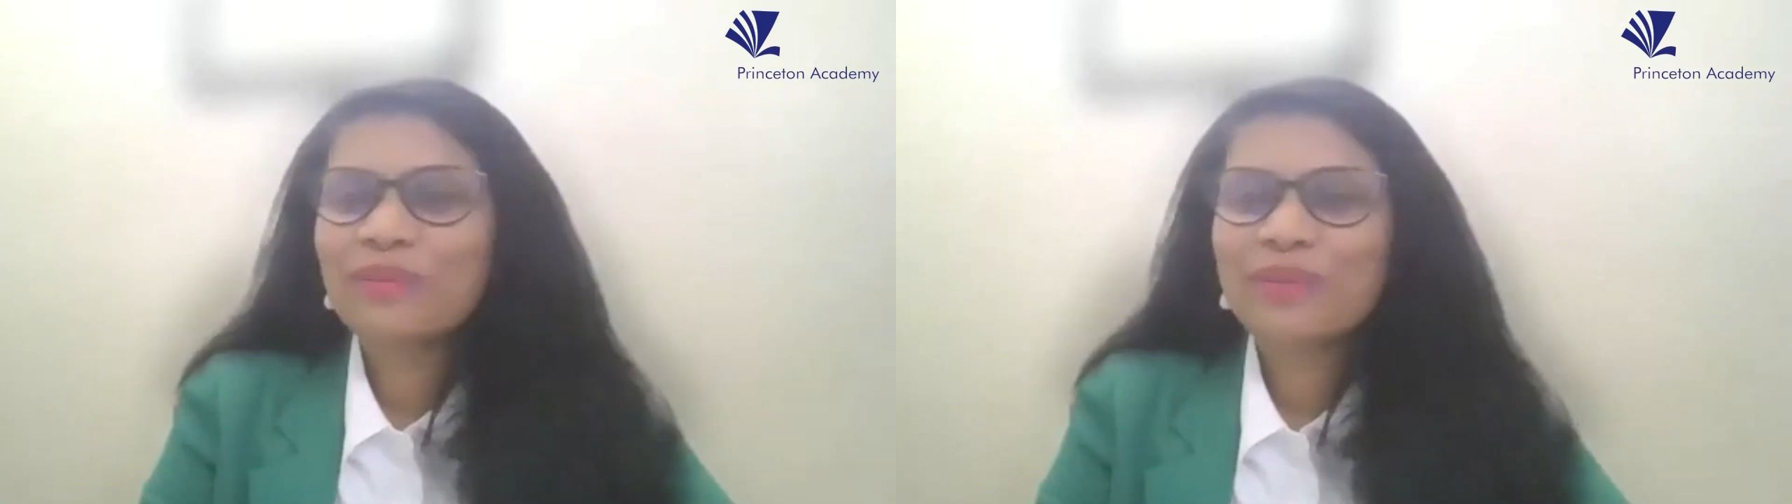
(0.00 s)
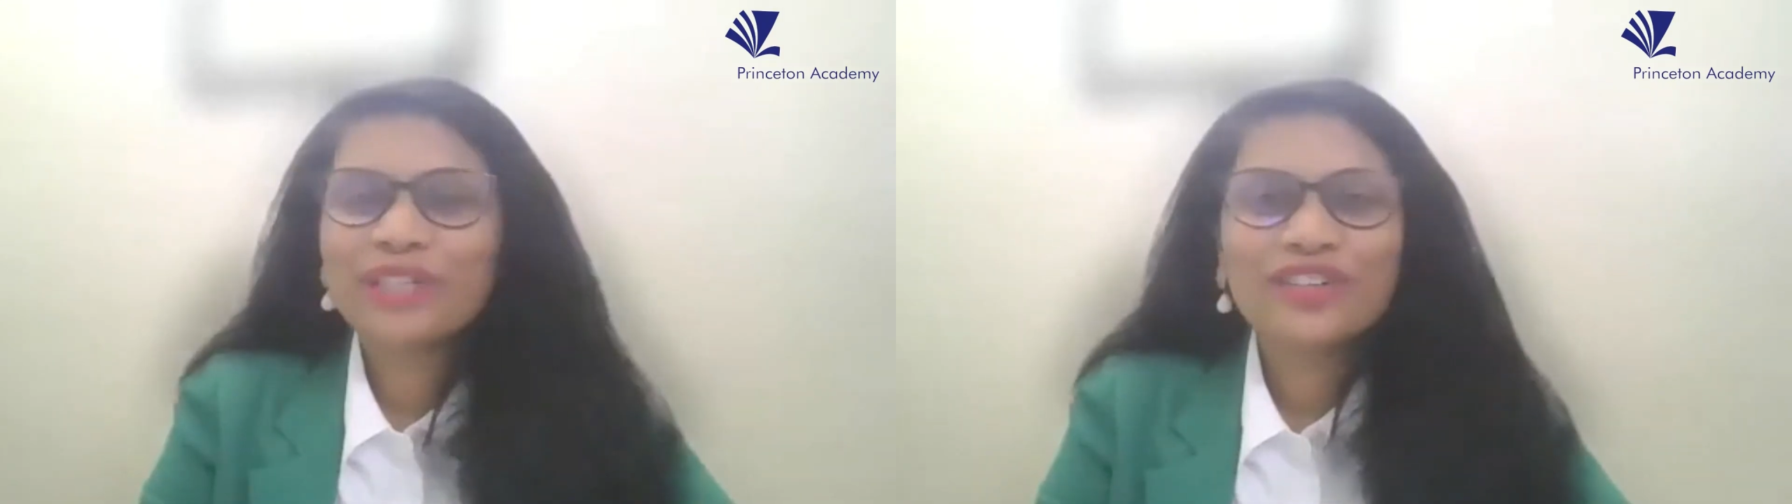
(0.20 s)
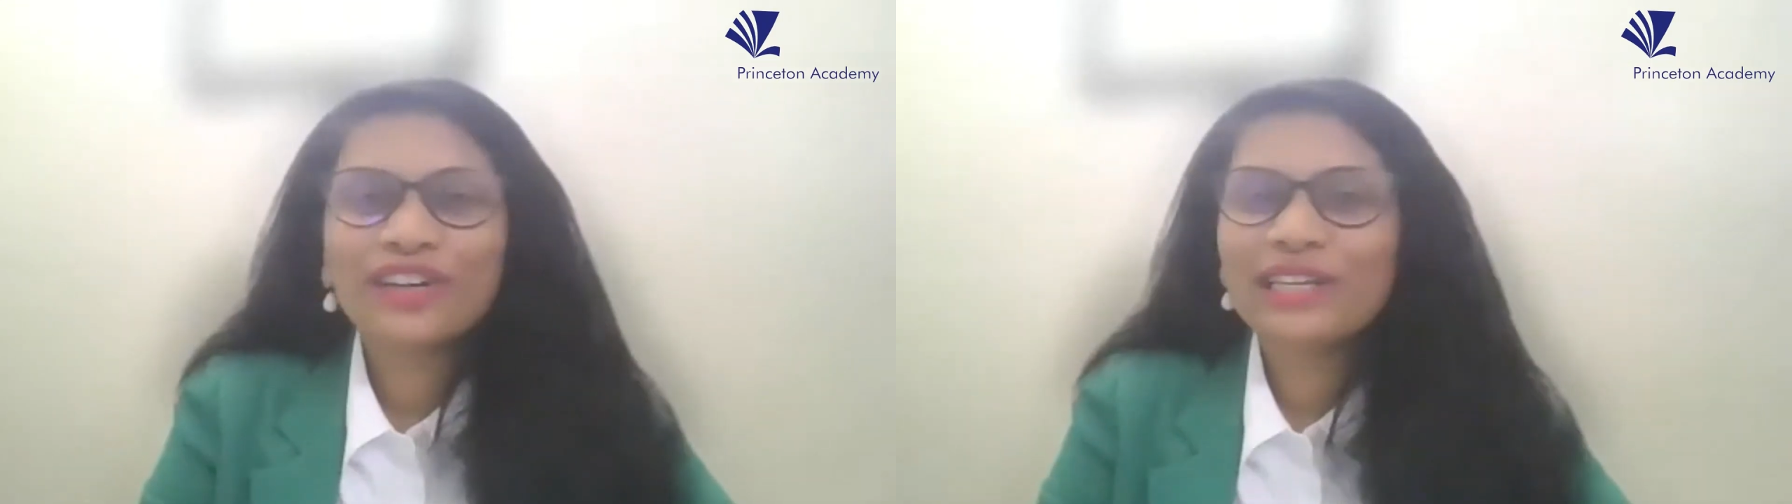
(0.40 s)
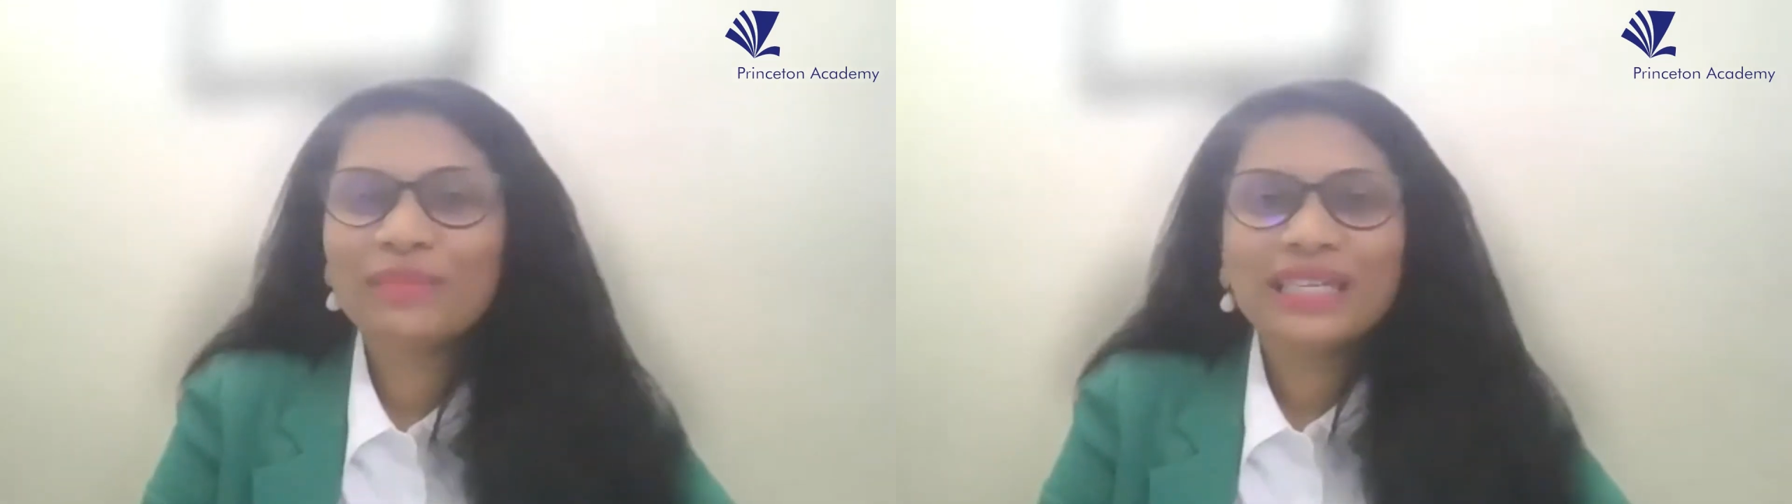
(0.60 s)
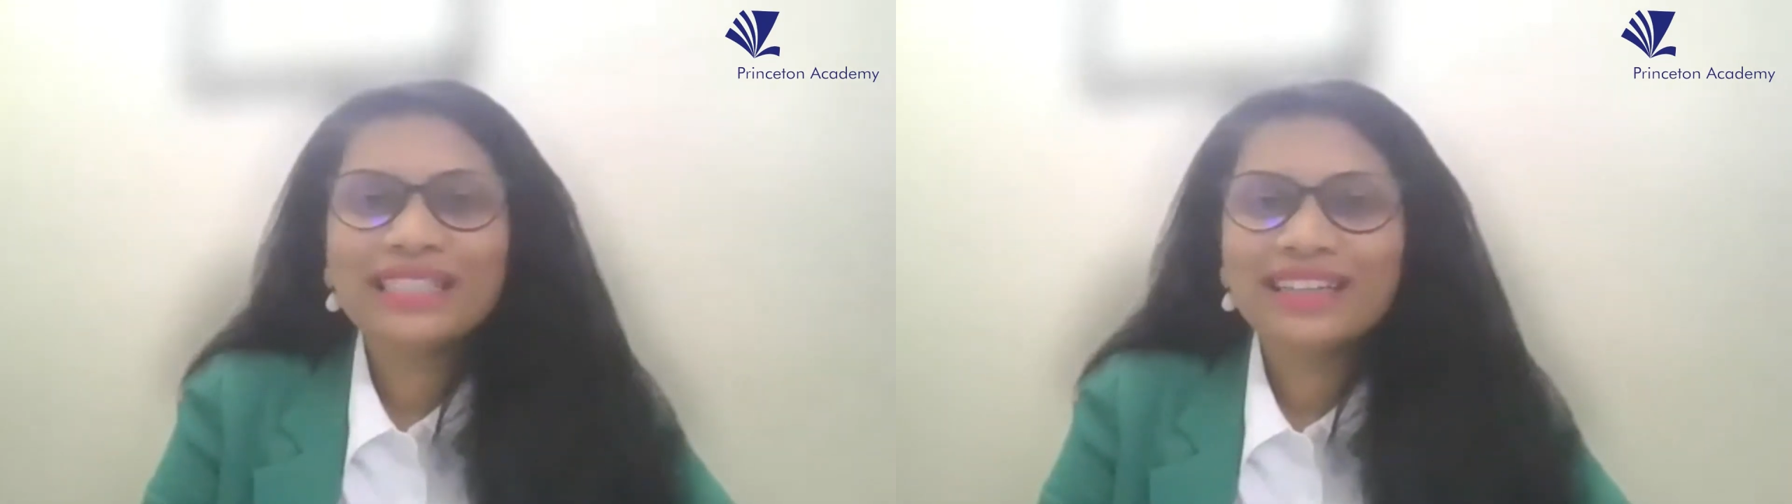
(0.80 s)
you so much.
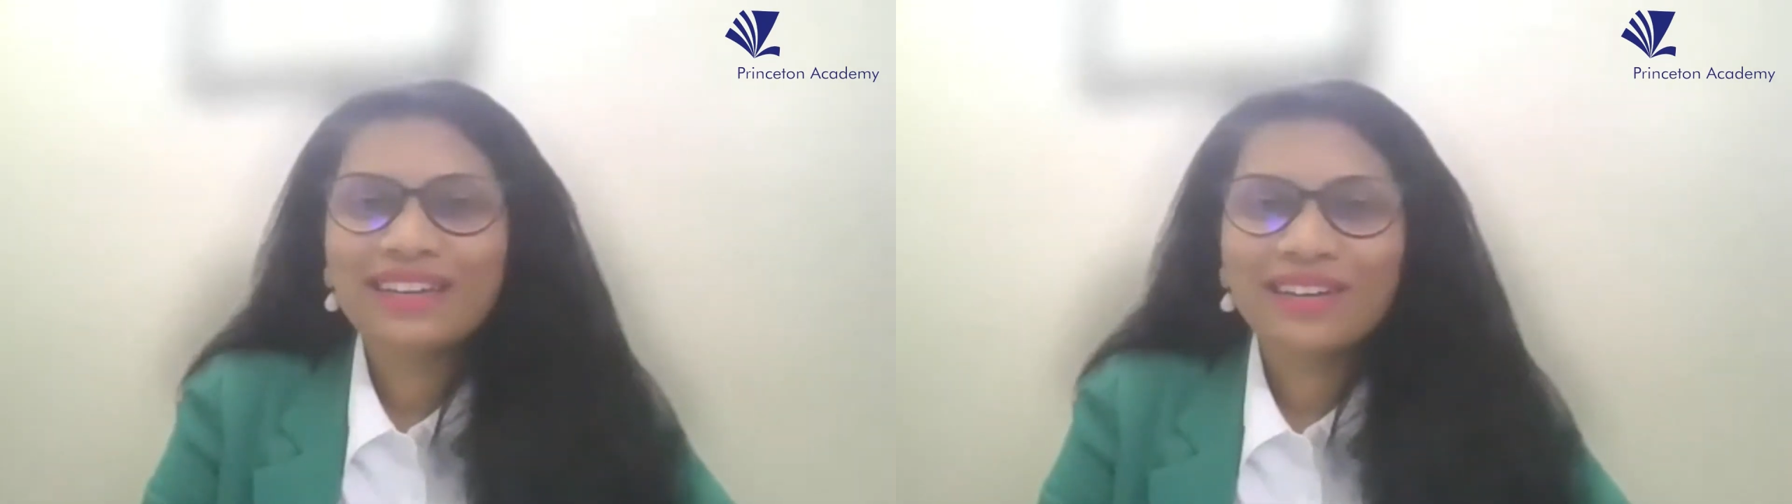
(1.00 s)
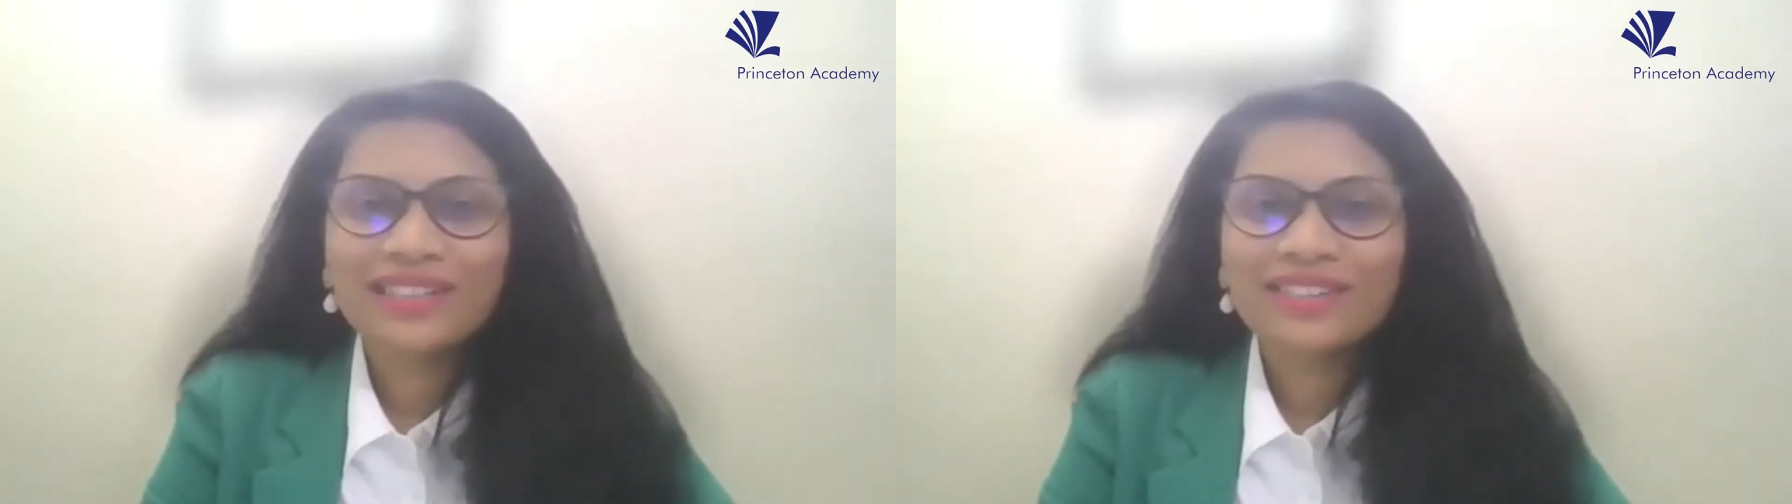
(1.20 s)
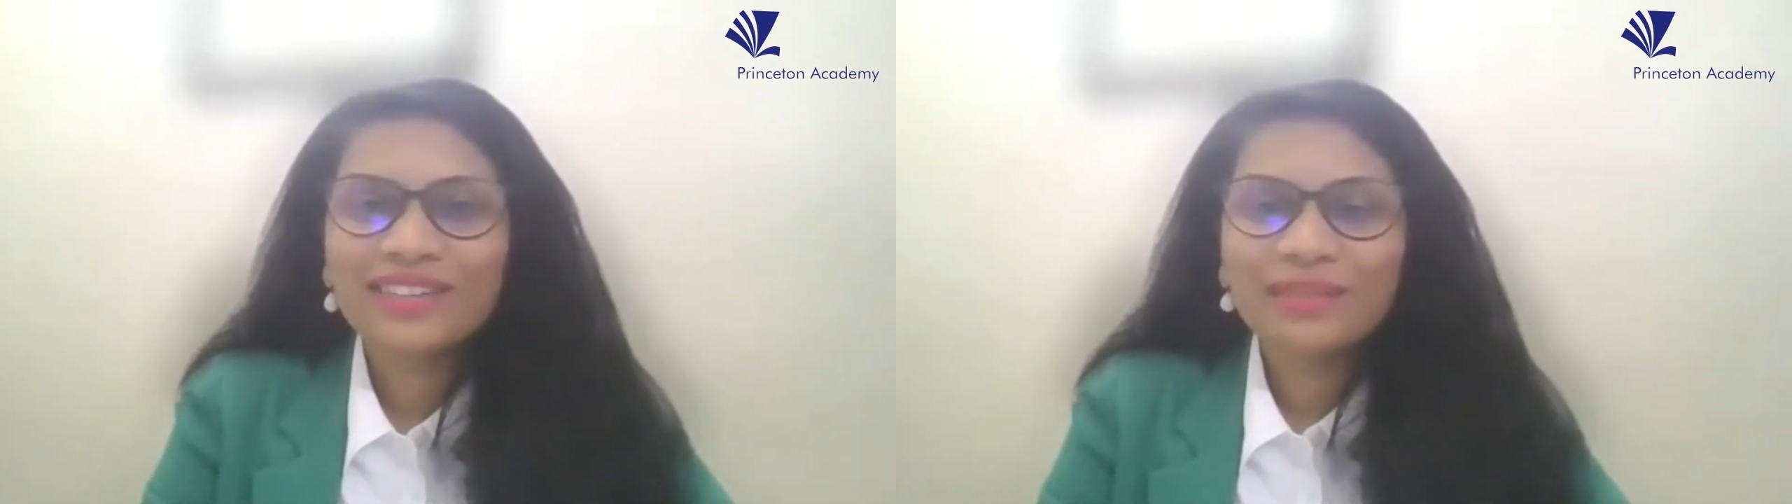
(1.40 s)
Really means a lot.